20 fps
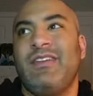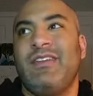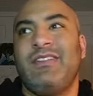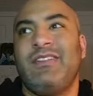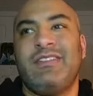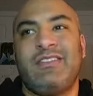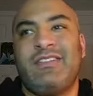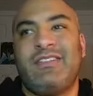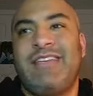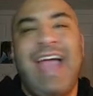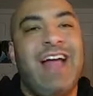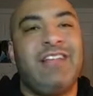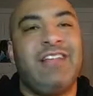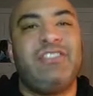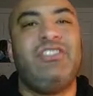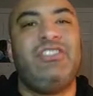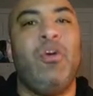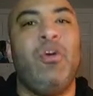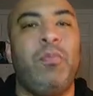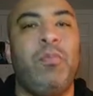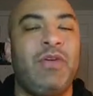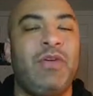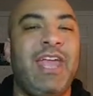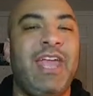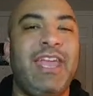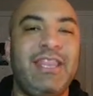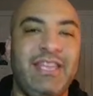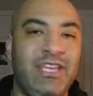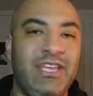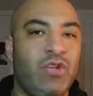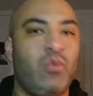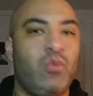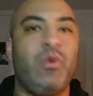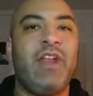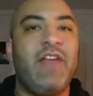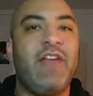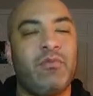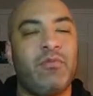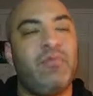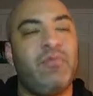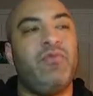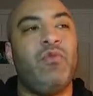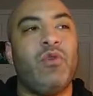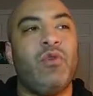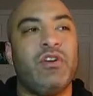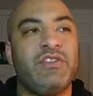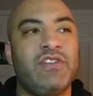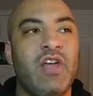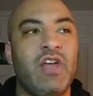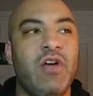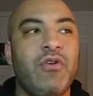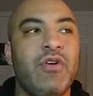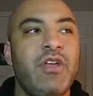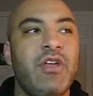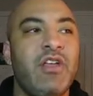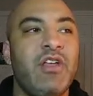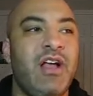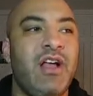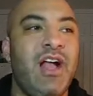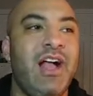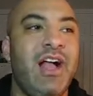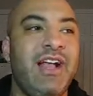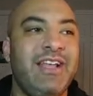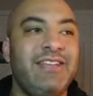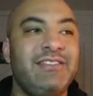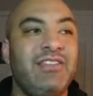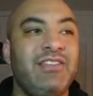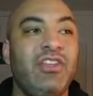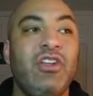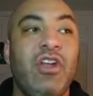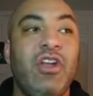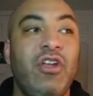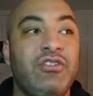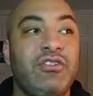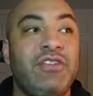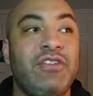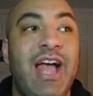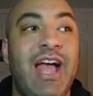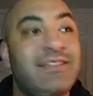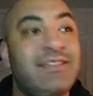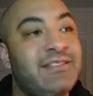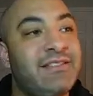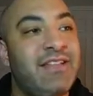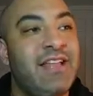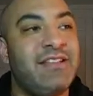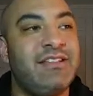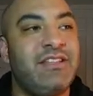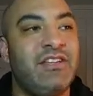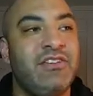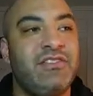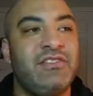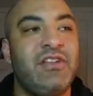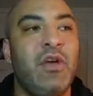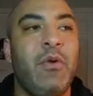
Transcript: Galaxy Opal KD or whatever before, so he's a little undersized. There's no way